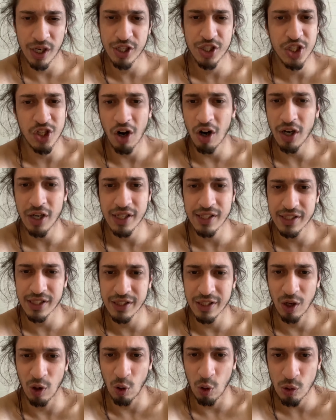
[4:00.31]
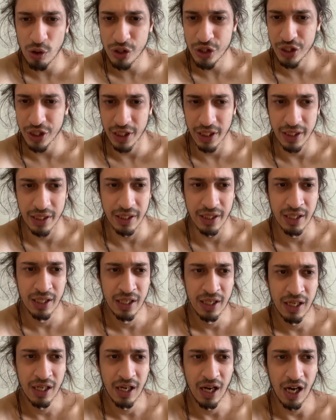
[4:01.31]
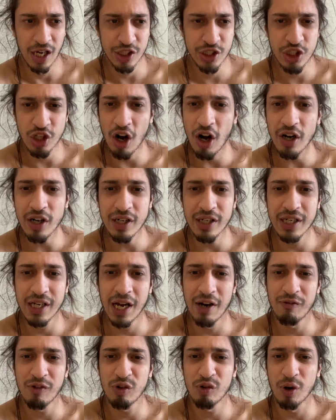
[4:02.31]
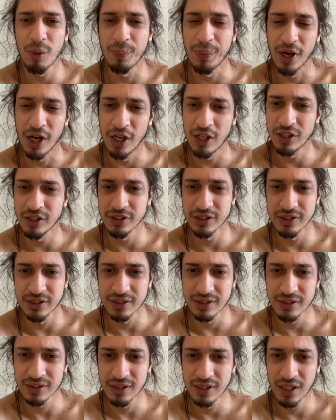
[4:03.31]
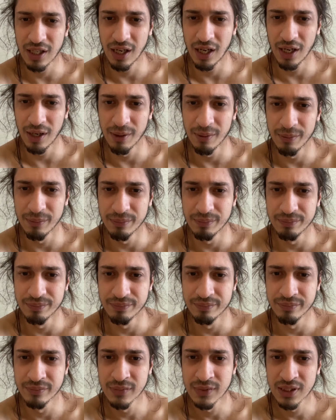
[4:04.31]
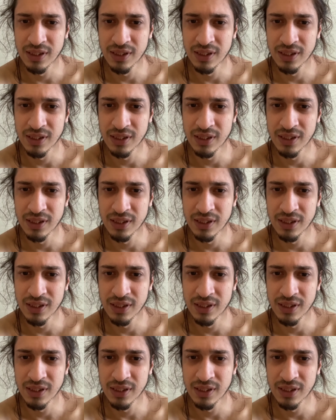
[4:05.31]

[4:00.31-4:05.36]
a shark is in the ocean, a shark never repels um,